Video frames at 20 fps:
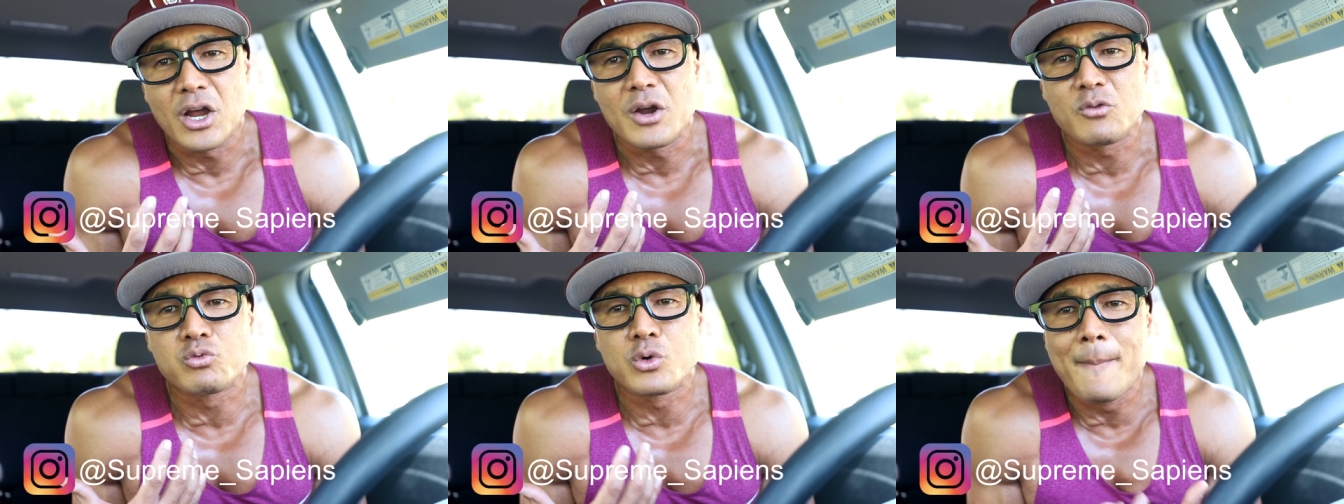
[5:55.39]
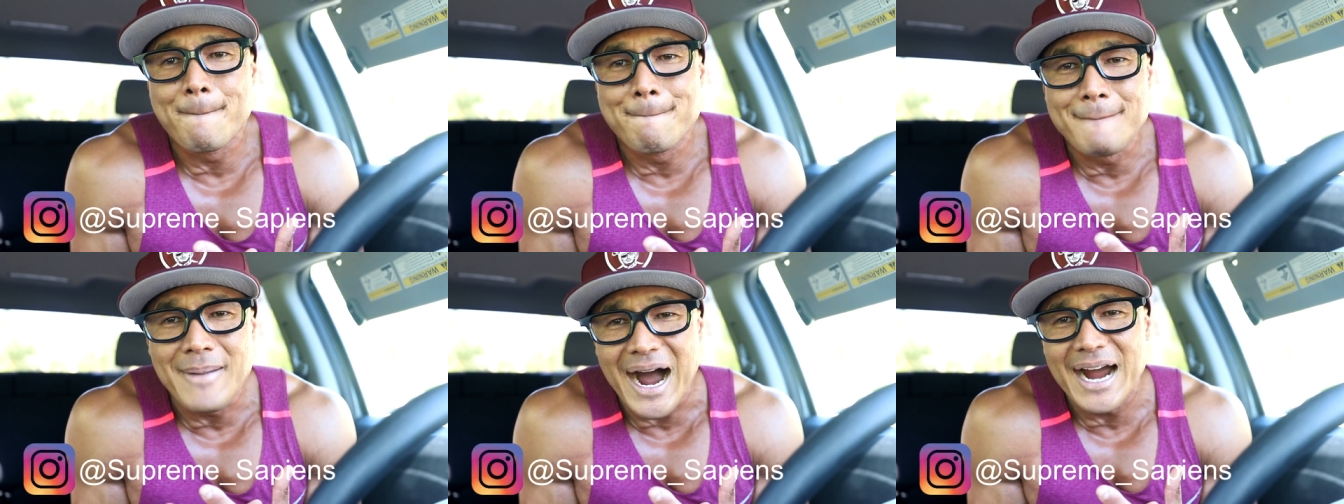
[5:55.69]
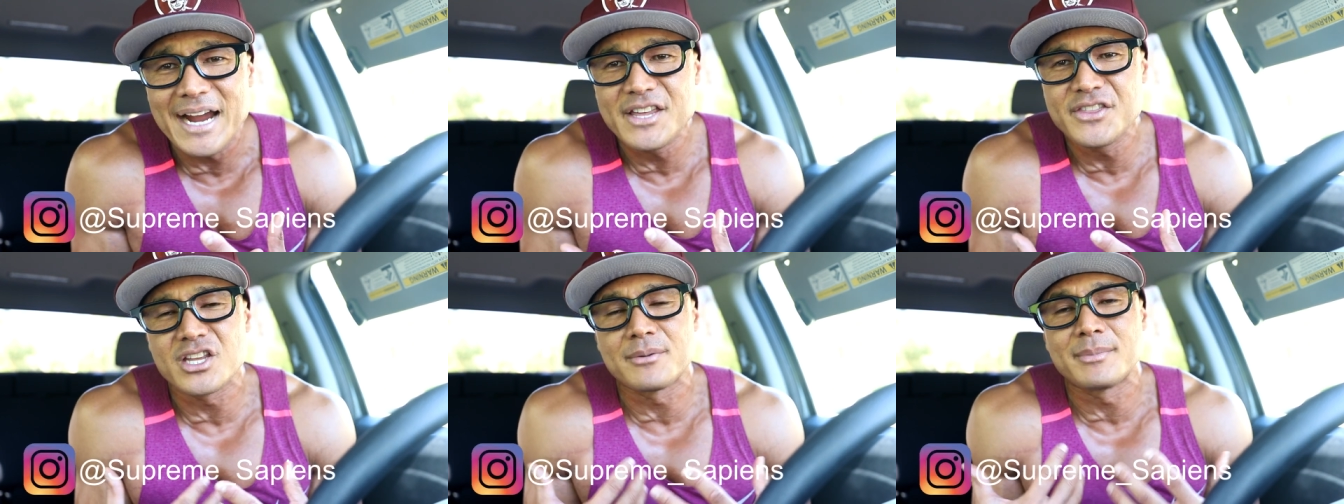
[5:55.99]

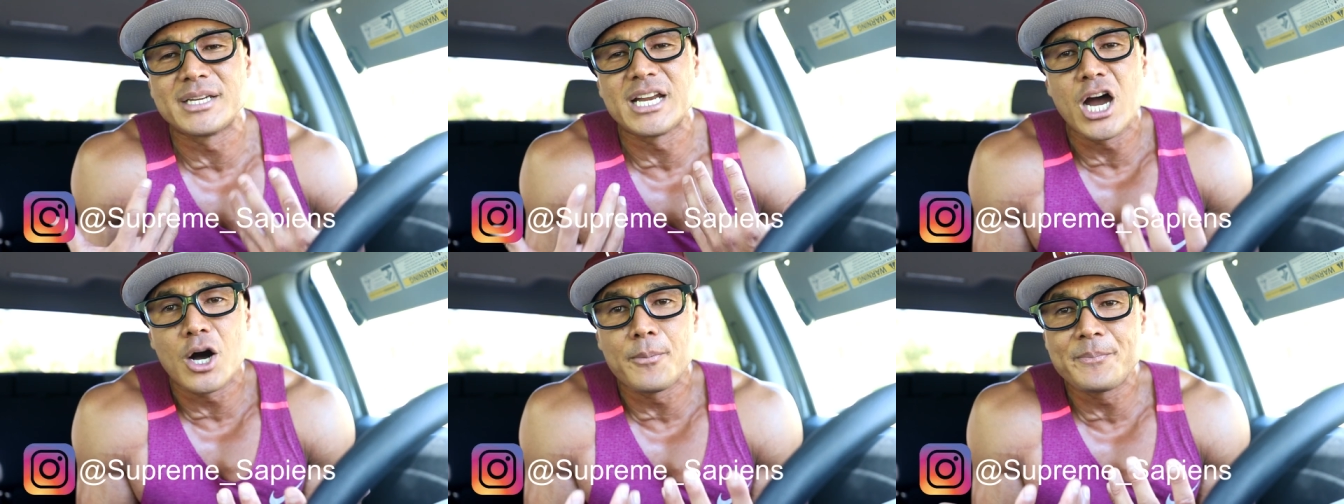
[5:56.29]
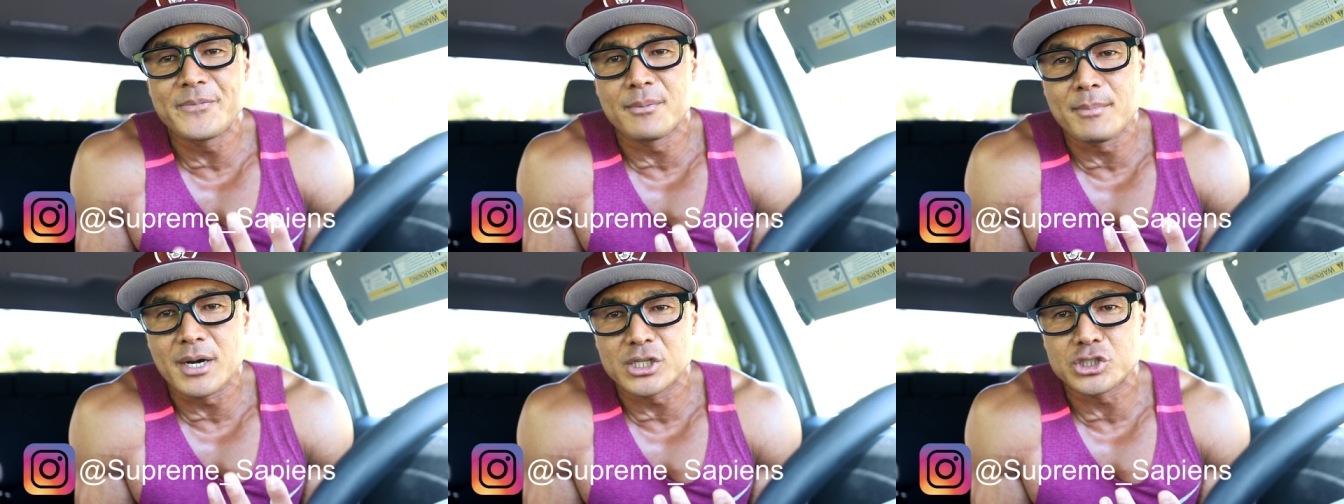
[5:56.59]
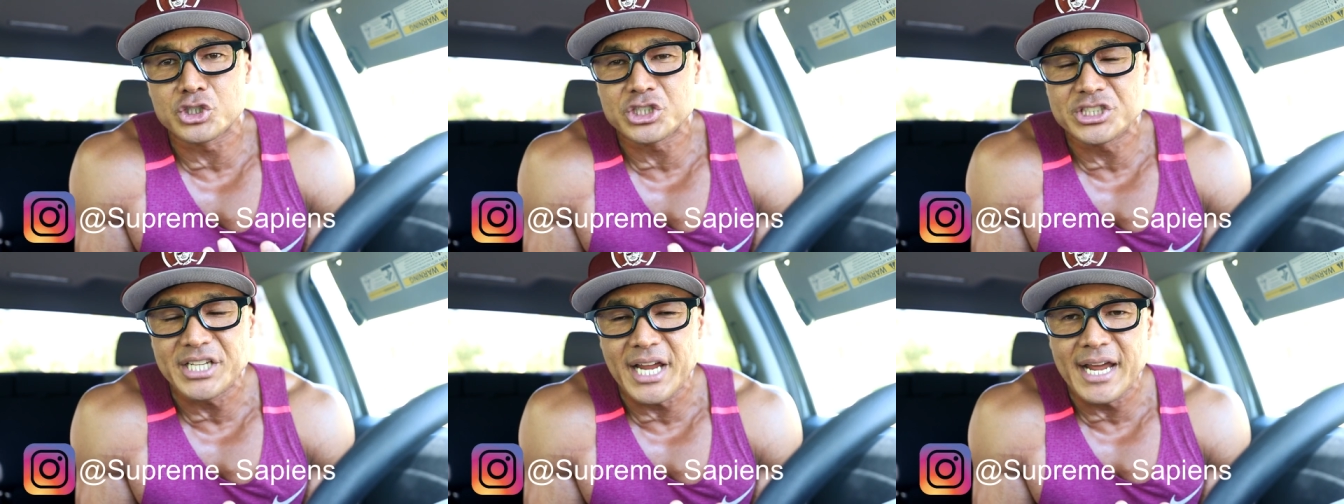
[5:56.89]
remind them and help them
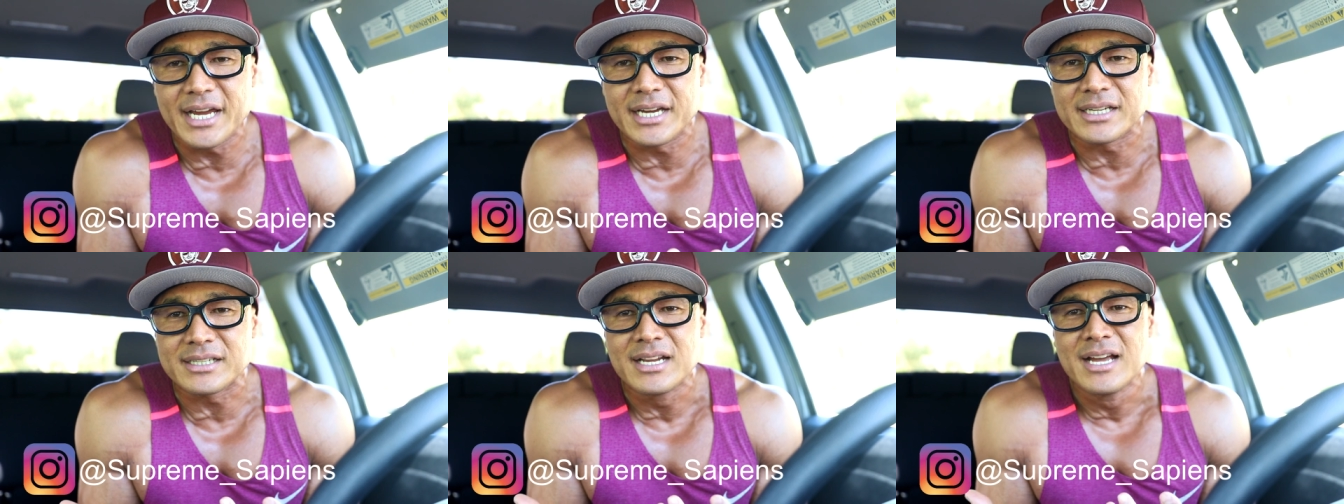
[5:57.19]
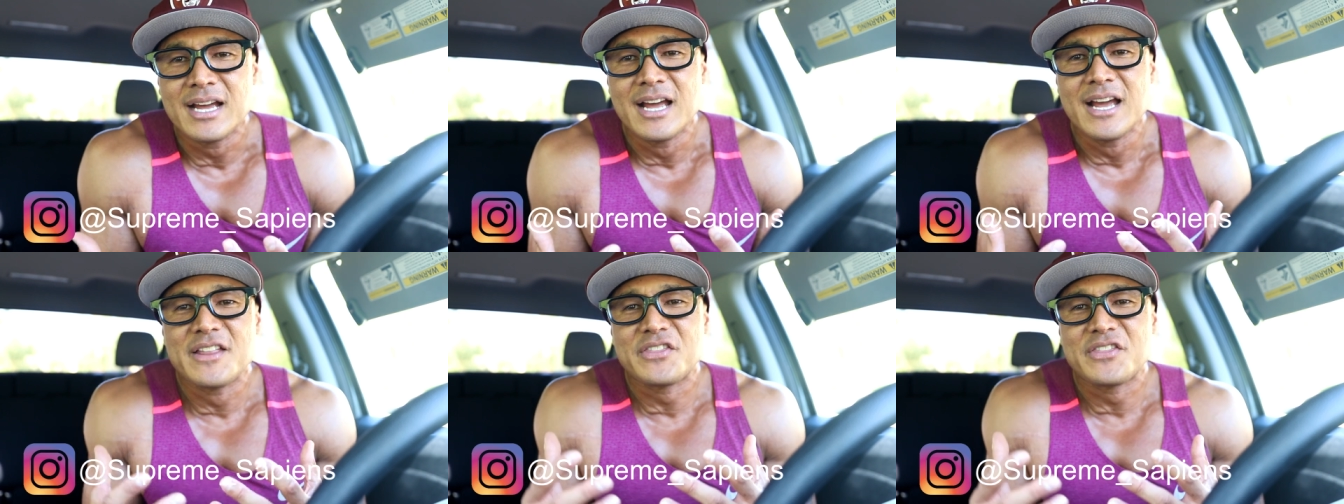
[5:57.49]
understand